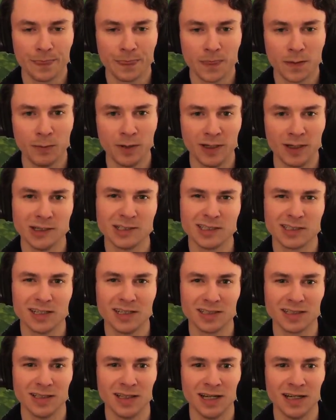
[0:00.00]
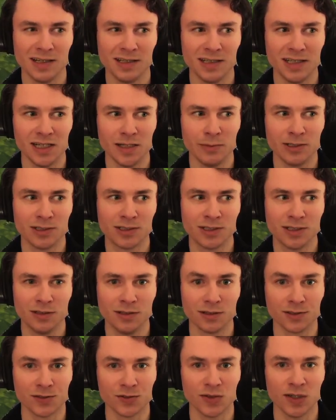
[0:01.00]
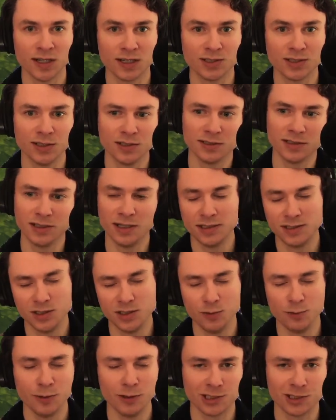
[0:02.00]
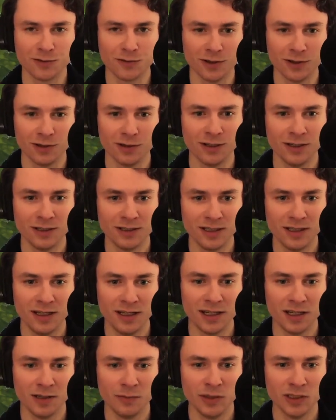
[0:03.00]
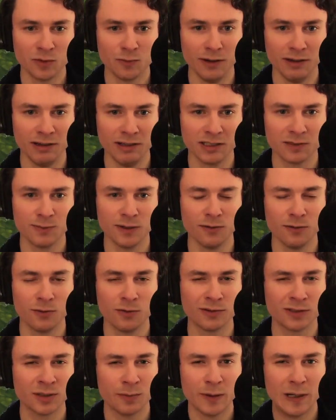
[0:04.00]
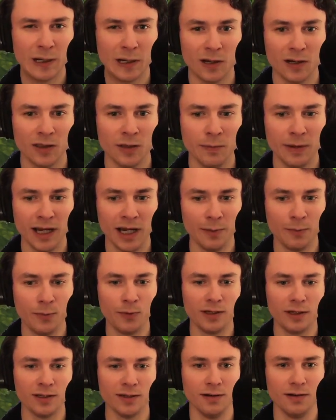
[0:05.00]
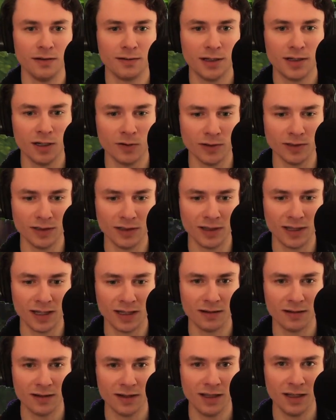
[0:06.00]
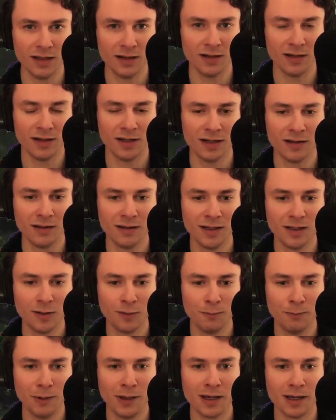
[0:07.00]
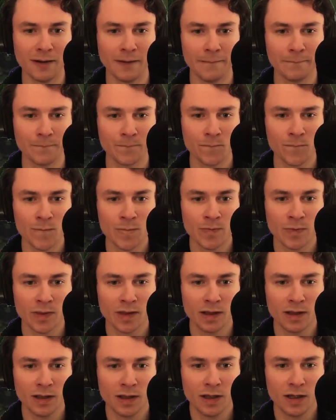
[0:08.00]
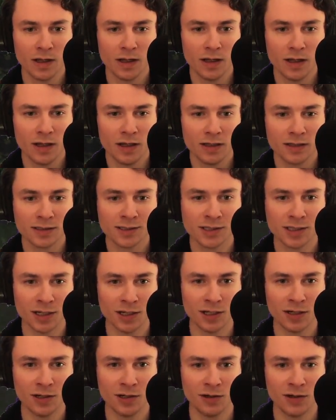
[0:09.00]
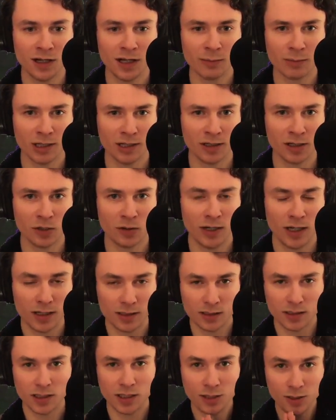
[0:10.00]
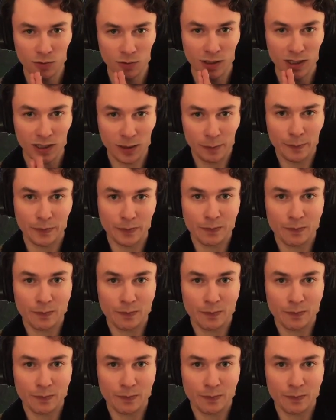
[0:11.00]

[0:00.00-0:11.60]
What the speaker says: because it does a lot of damage to those structures and gets you pushed further into the enemy space. But depending on the map, we can go into that here in a little bit. So I'm going to go ahead and queue up.